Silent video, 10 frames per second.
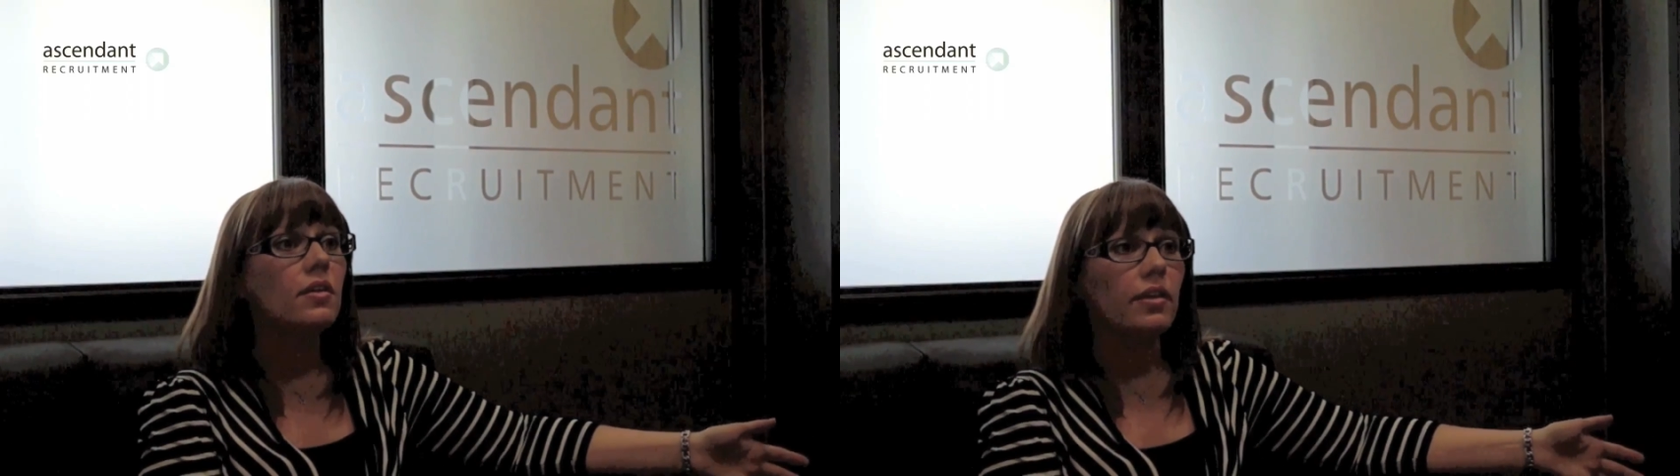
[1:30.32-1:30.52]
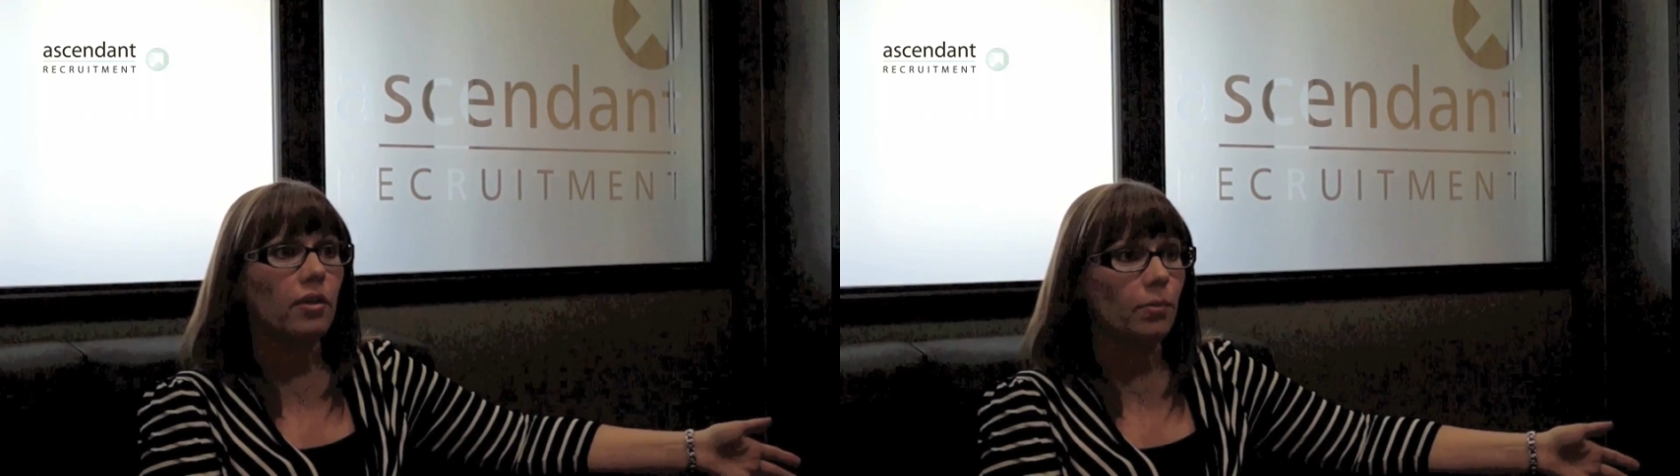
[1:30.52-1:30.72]

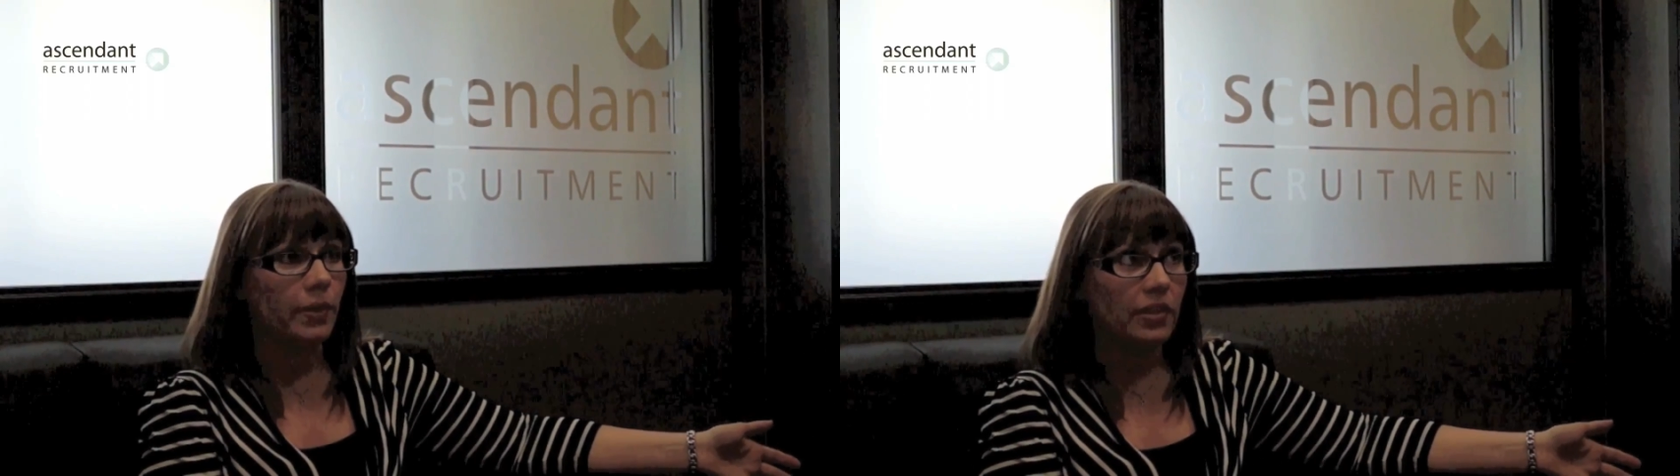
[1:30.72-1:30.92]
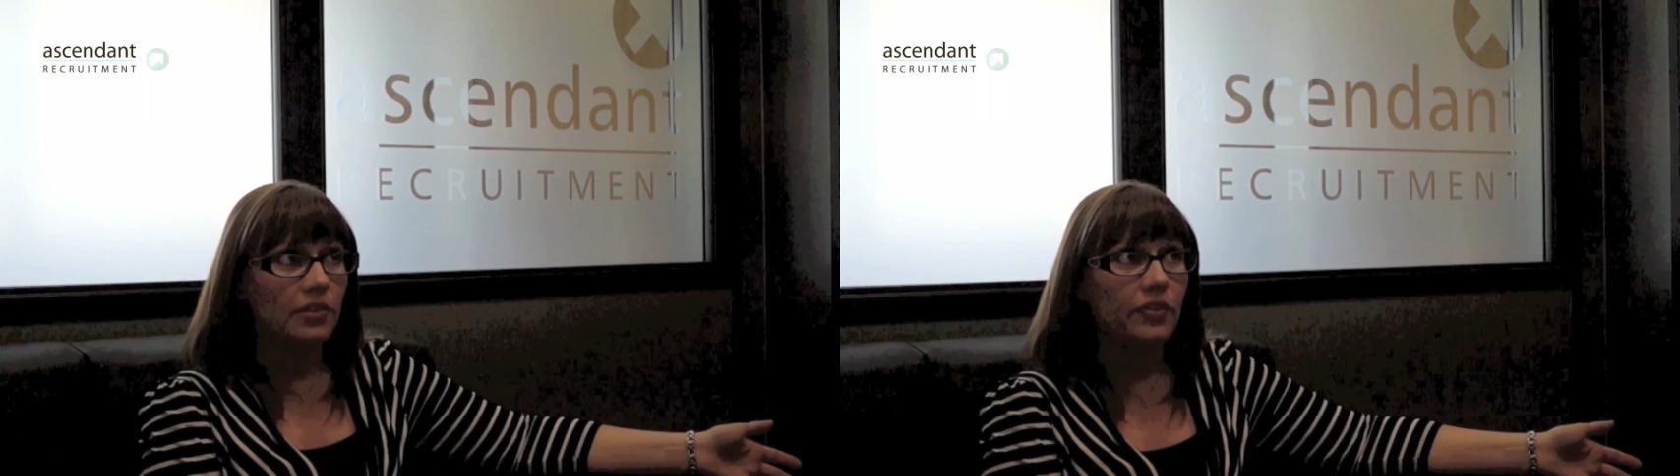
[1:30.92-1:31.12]
They got
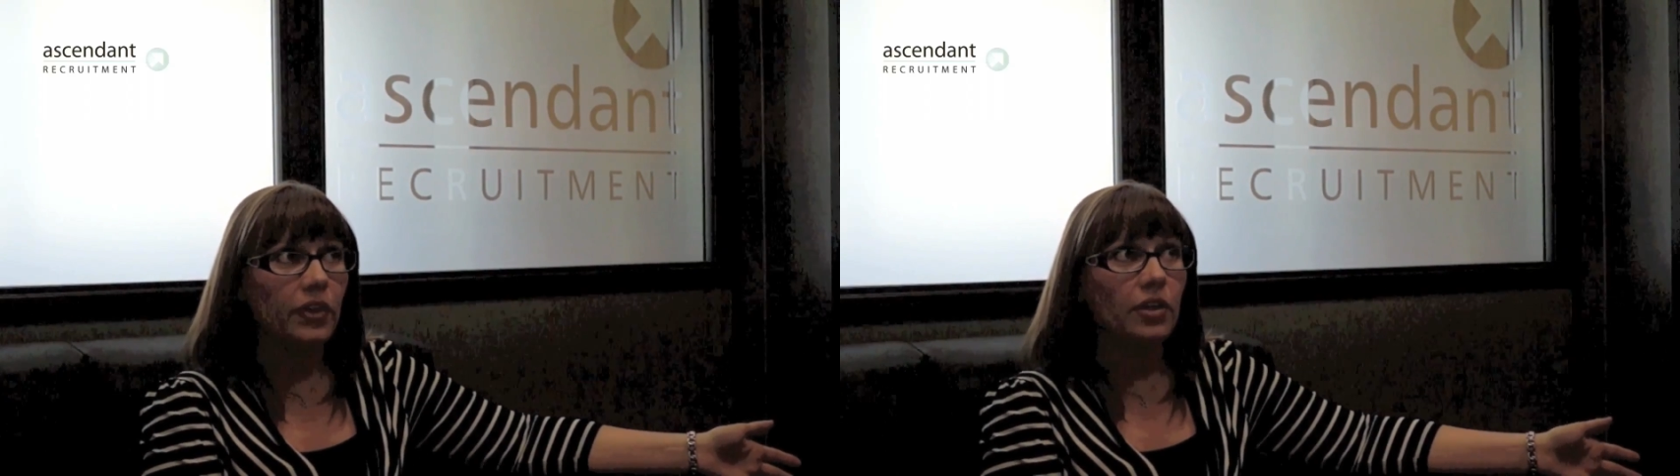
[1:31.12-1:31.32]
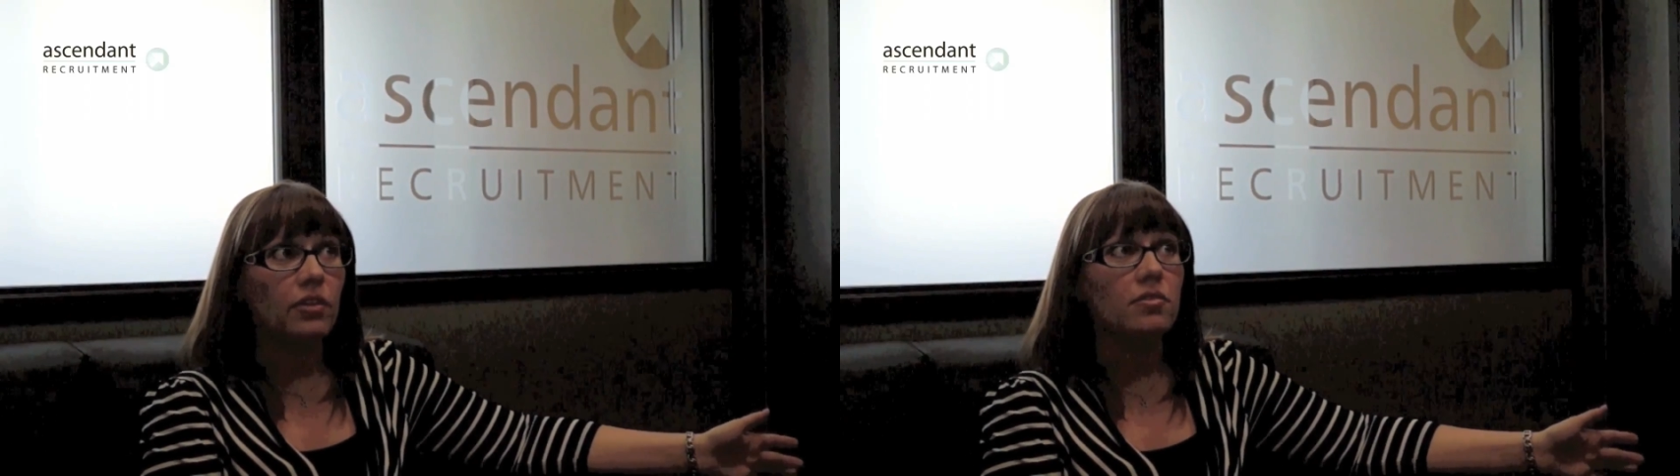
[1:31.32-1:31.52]
me
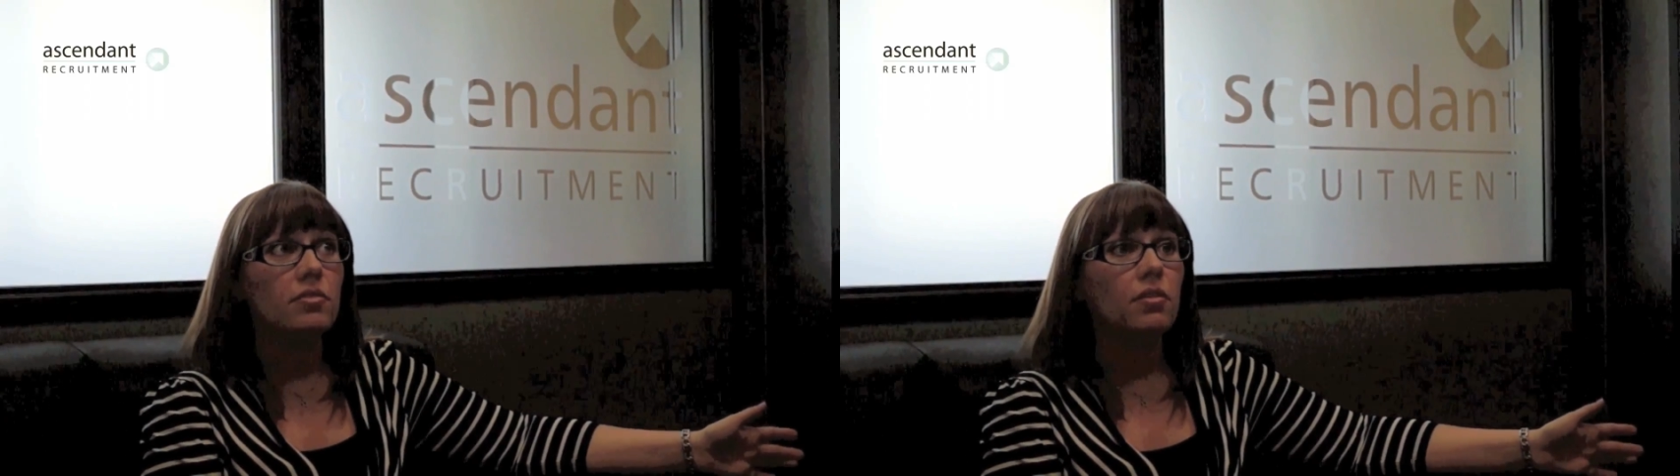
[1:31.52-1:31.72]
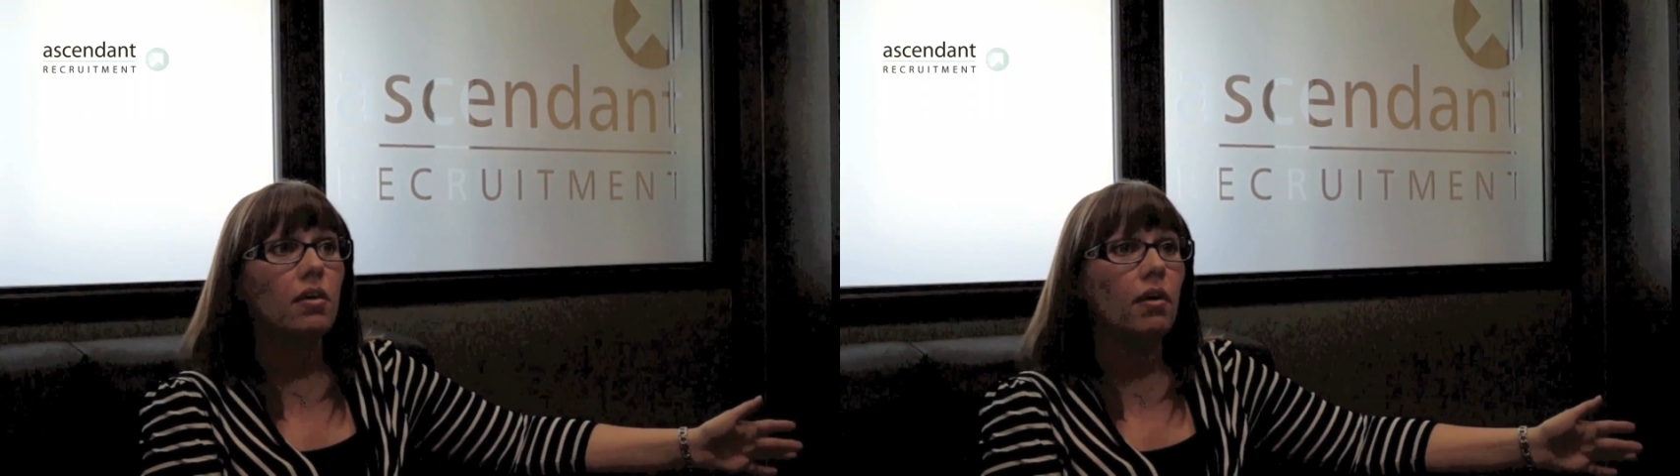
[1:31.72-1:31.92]
interviews,